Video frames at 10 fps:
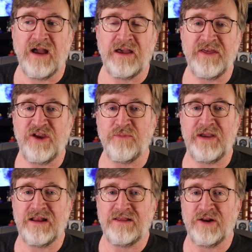I think you're
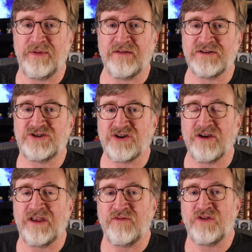being a little bit of a
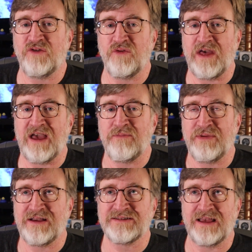jerk if you do that,
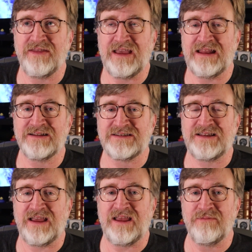because I think it is
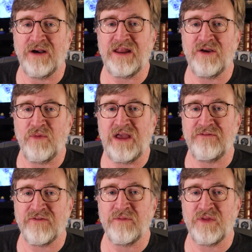taking money away
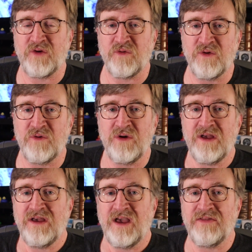from the crew,
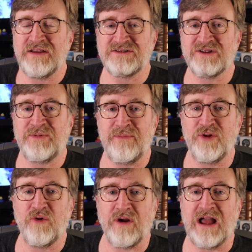and these are the people
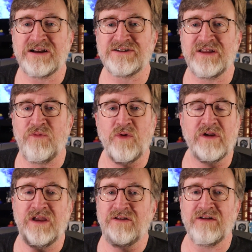who are actually
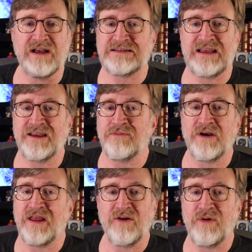working. You're not taking
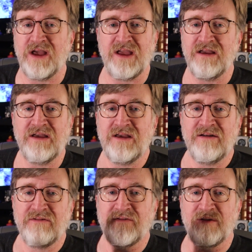money away
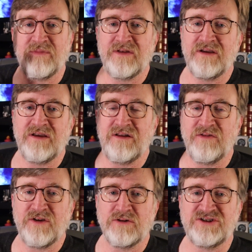from the, you know,
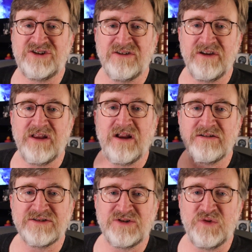the
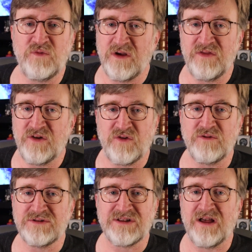gajillionaires who run the
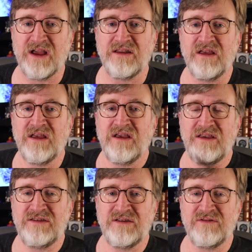cruise line.
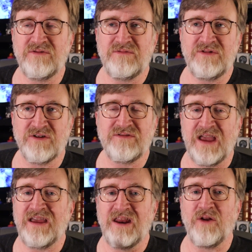You're
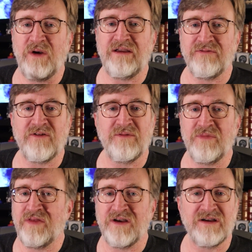taking it away from
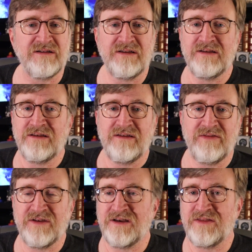
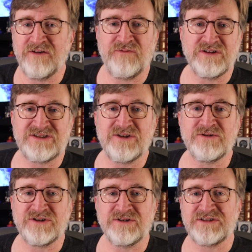the foot
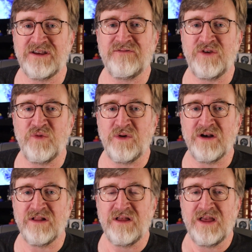soldiers, if you
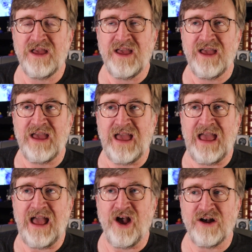will.
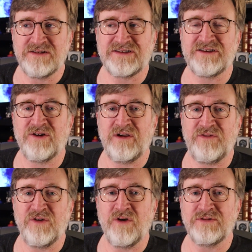Also,
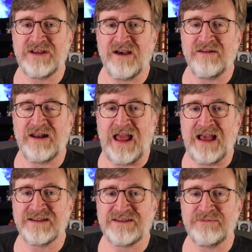if you go down and
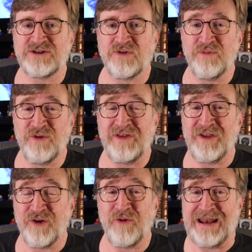ask them to remove it,
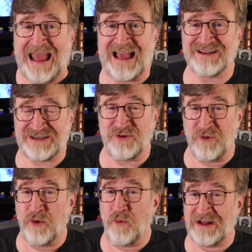they're going to ask you,
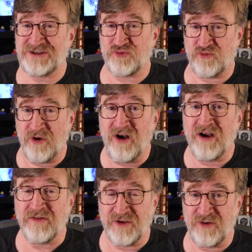well, what's
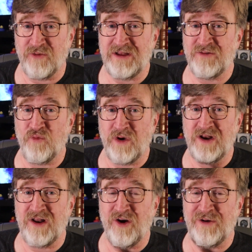wrong? They're going to want
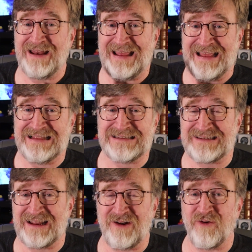to know an
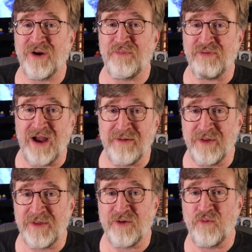incident or a
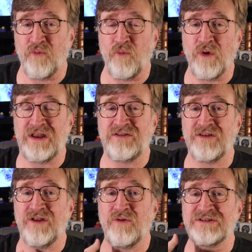problem. They're wanting
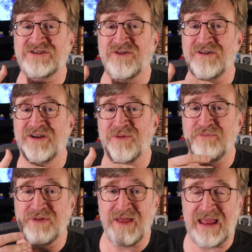to know a certain
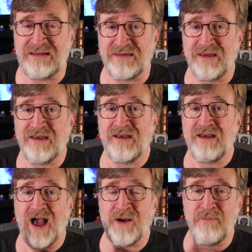complaint
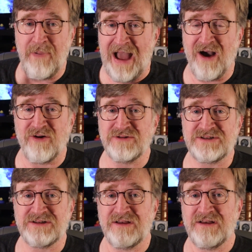
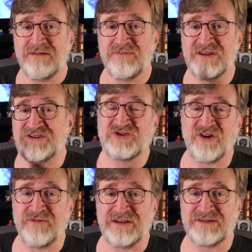about the
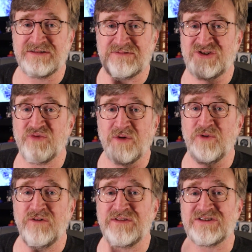service to
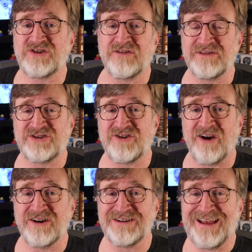remove the service
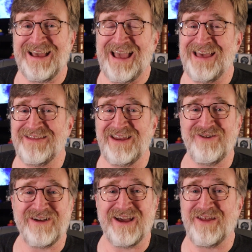charge. And then
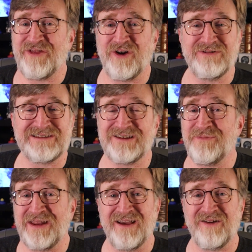you're kind of throwing
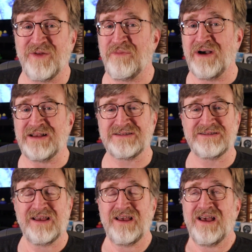somebody under the
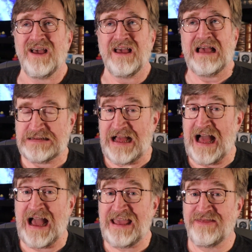bus.
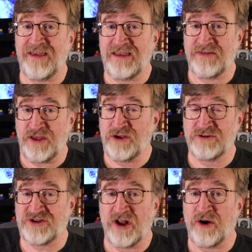I think that
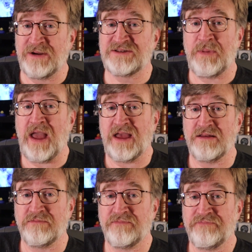you should always pay
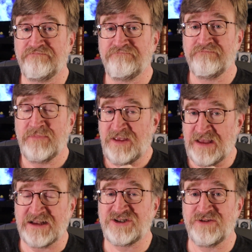it.
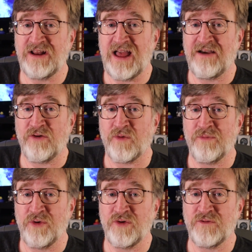Yes, you can have it
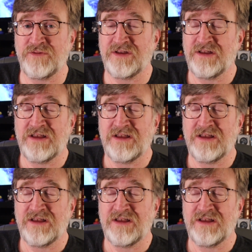removed.